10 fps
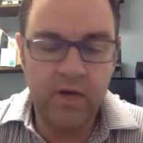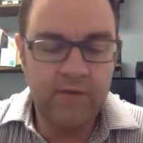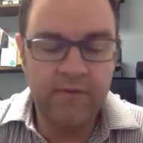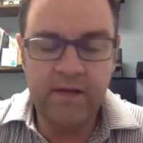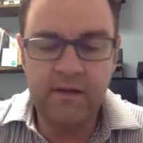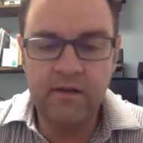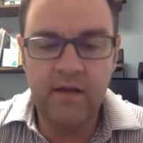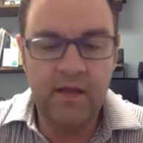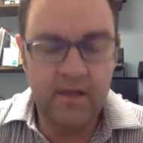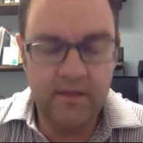I
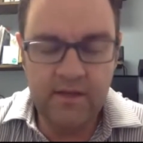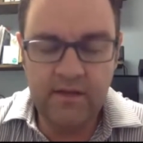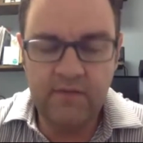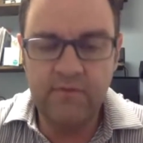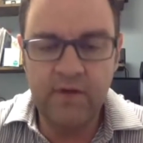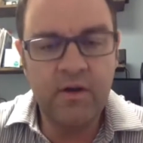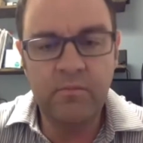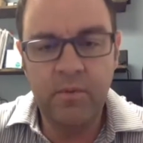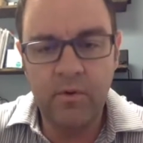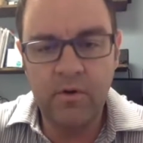think it's very
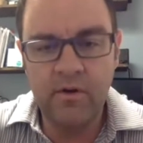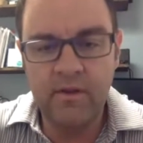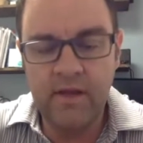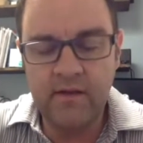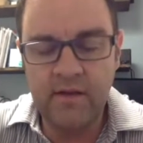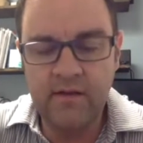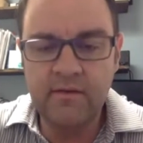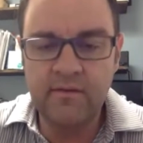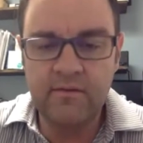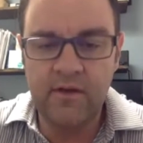important that
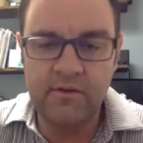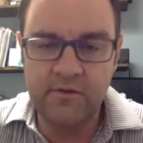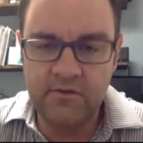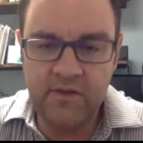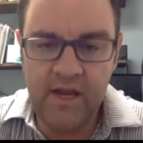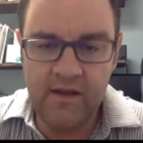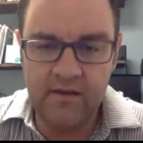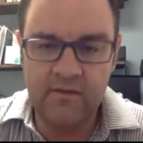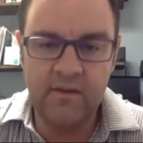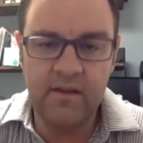dentists
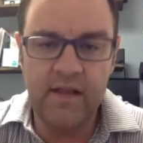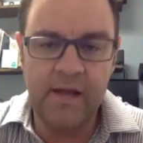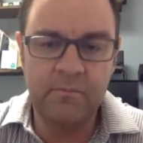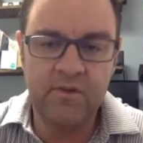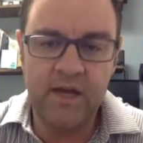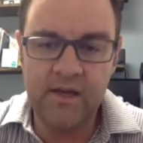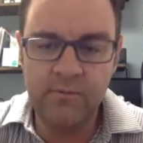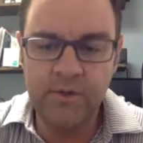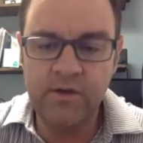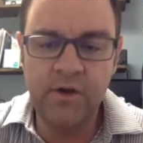understand the lab side,
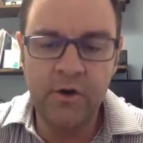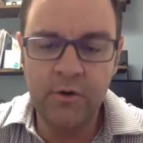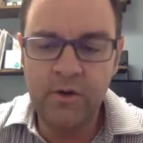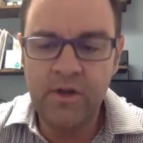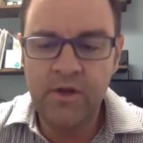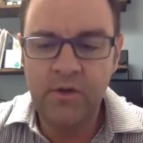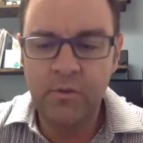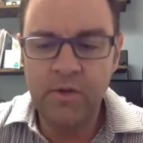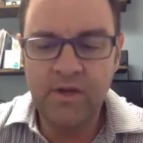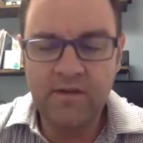and we know
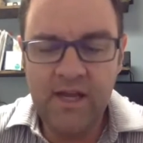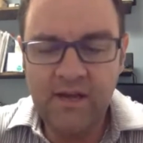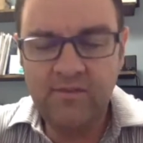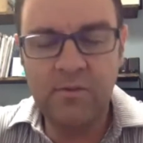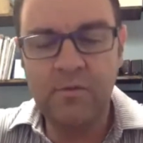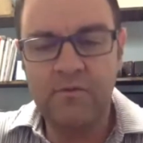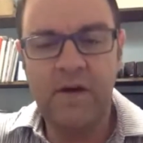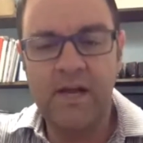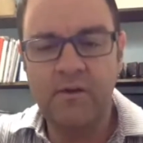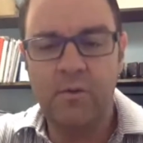what it takes to
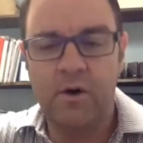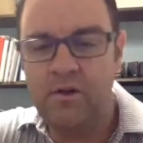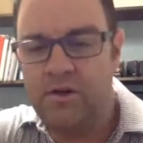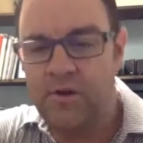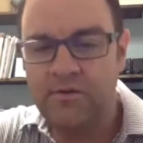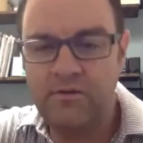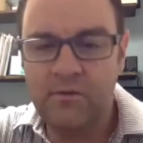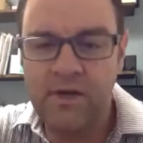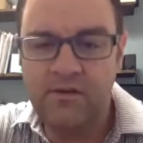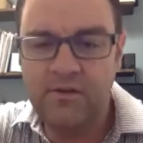provide quality
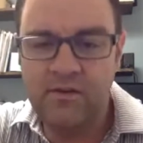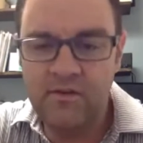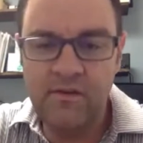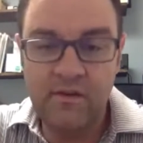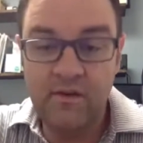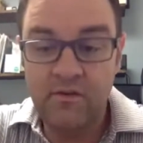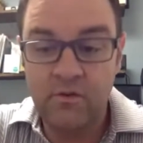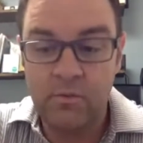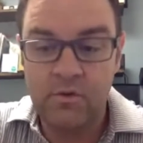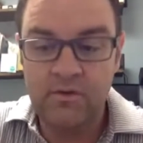restorations in the
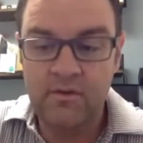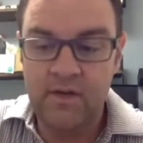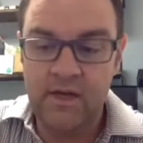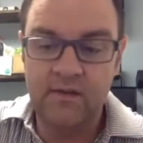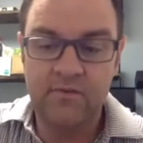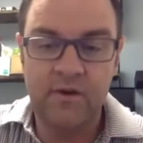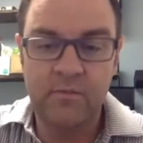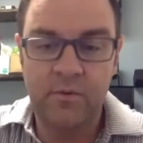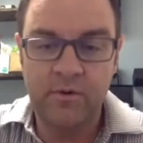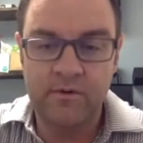digital world today. It's very
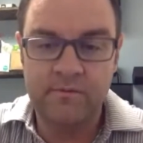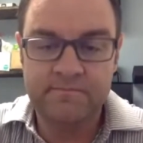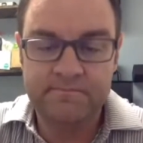important.